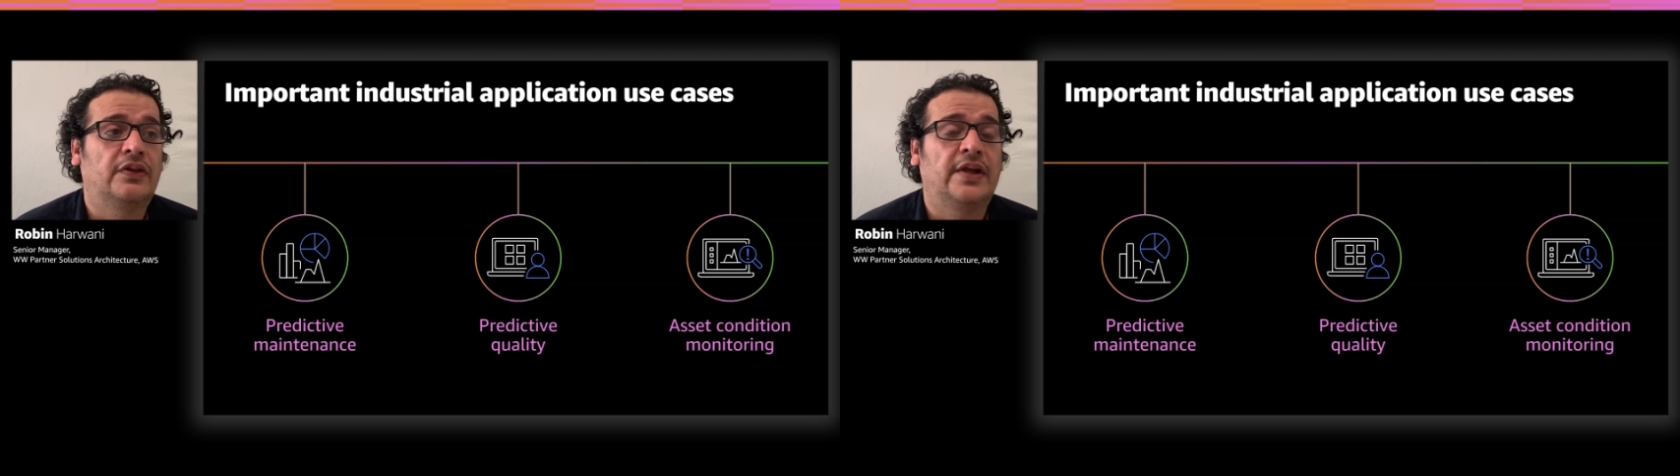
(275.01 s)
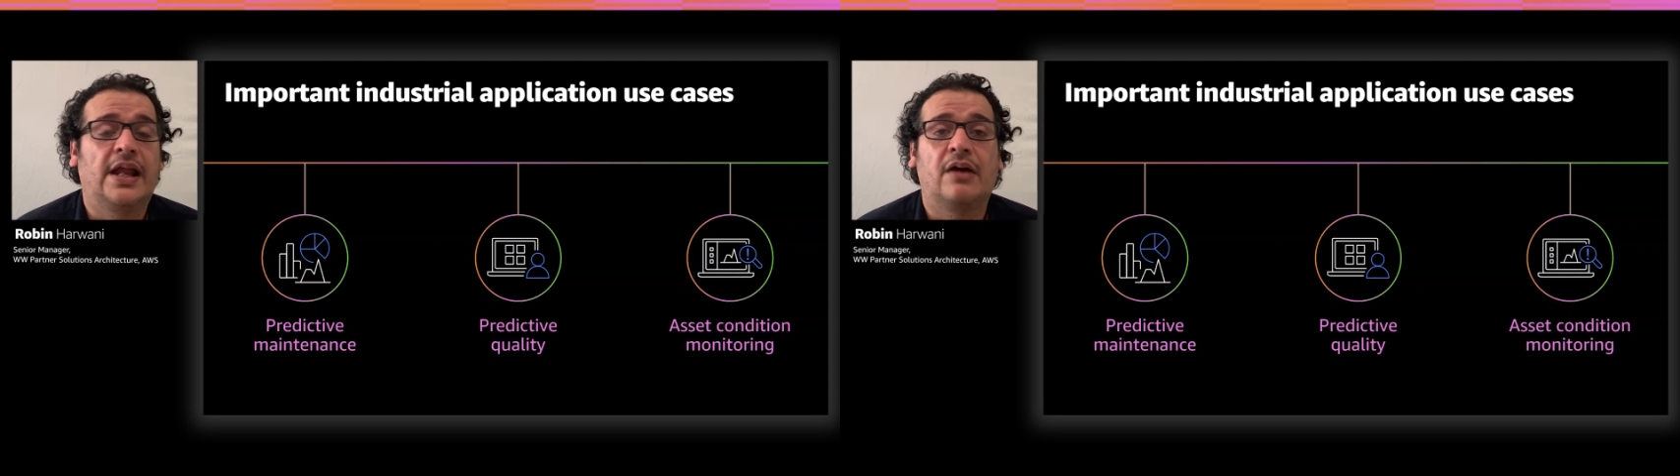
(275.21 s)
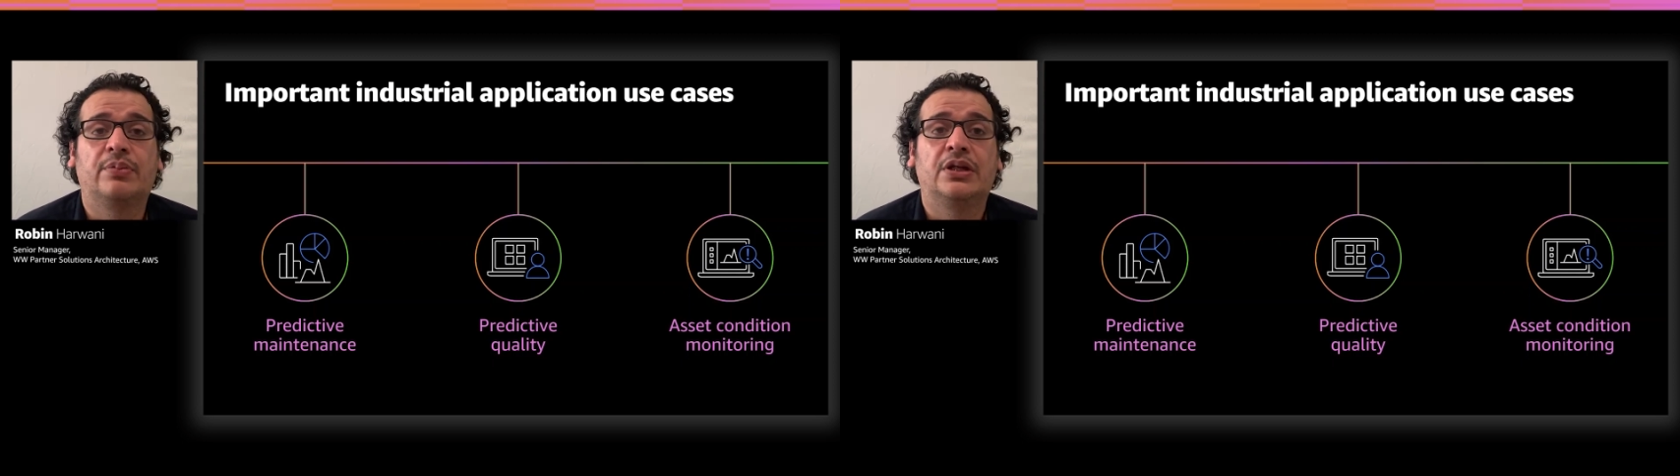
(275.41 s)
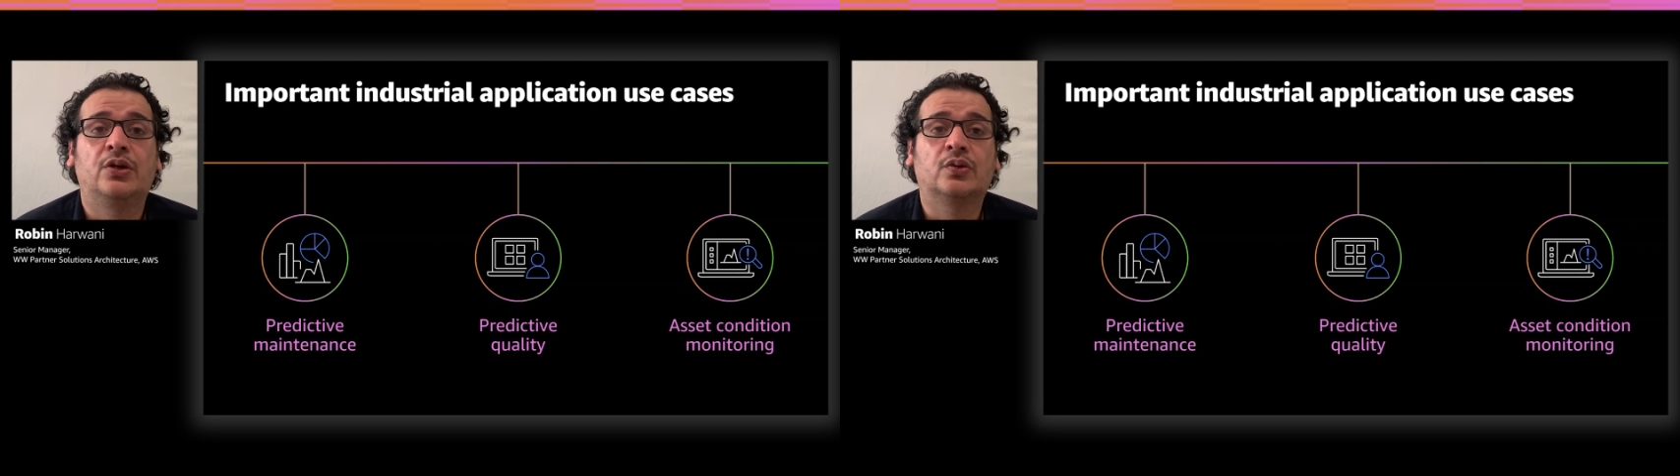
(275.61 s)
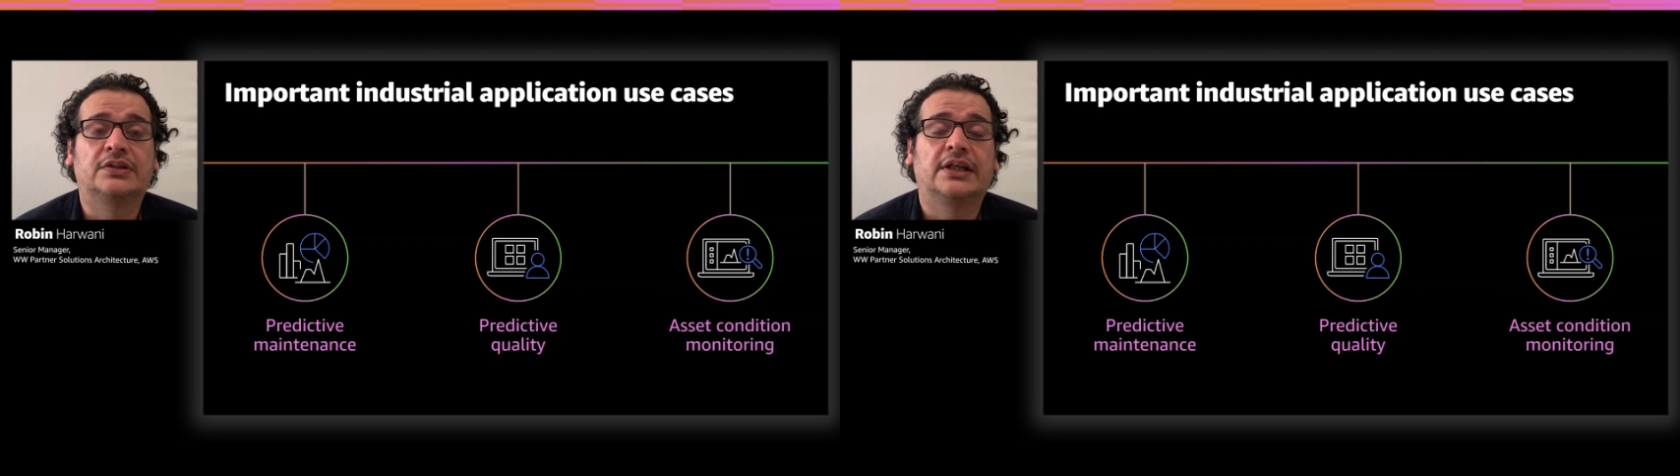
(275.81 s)
that have been
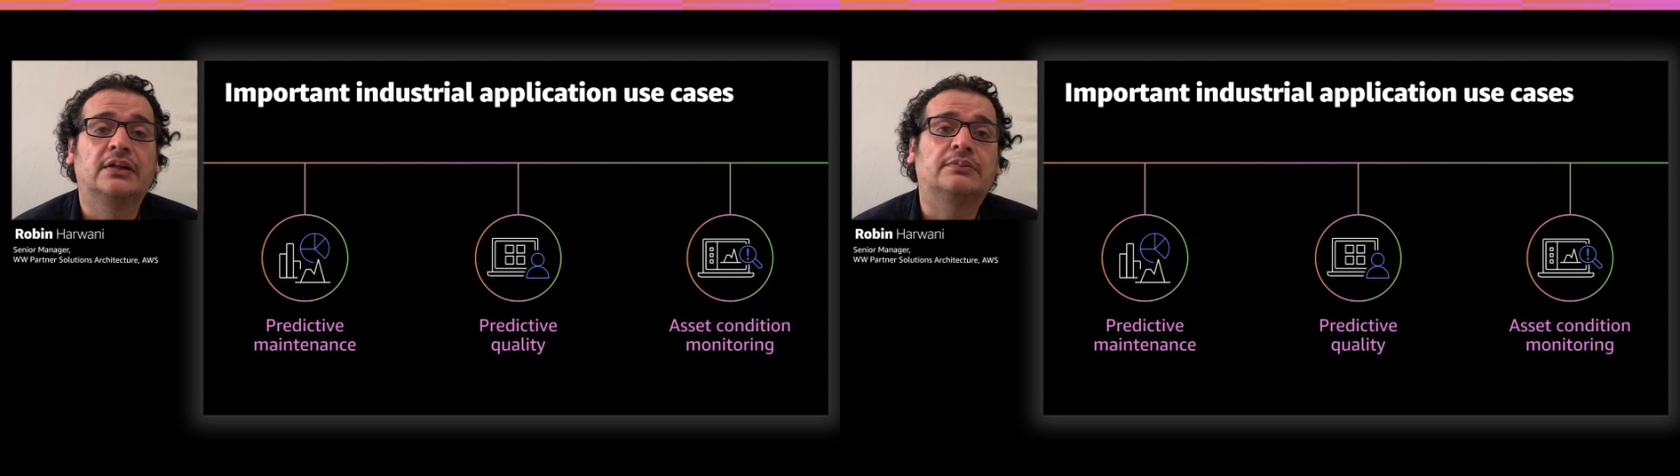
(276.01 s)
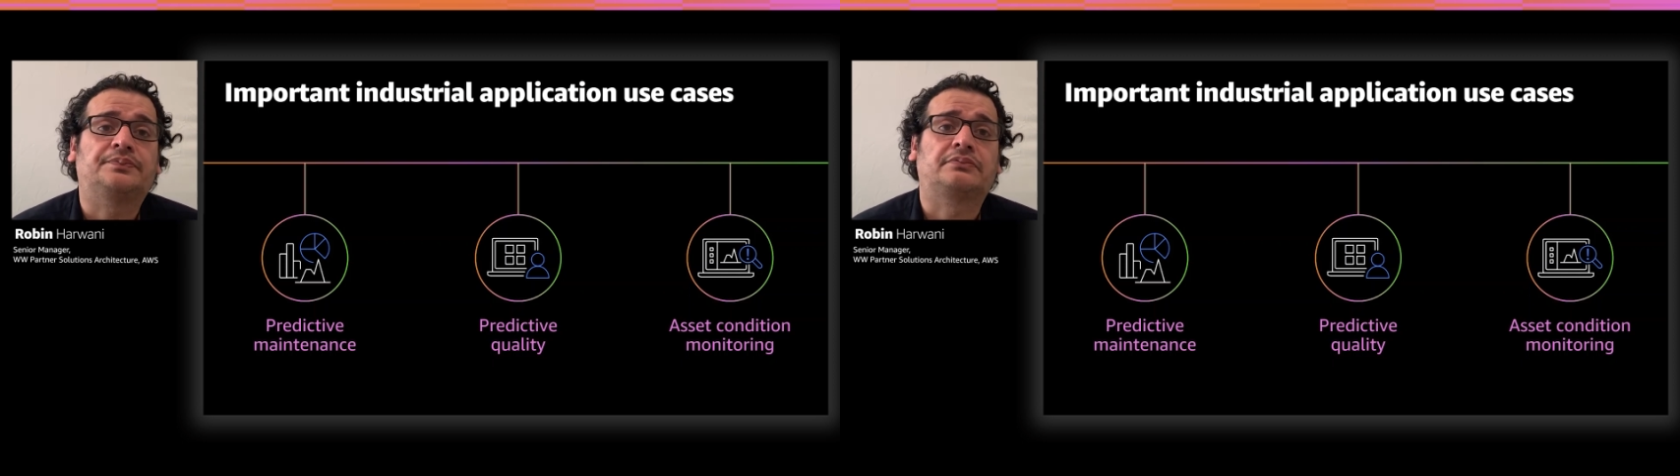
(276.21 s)
using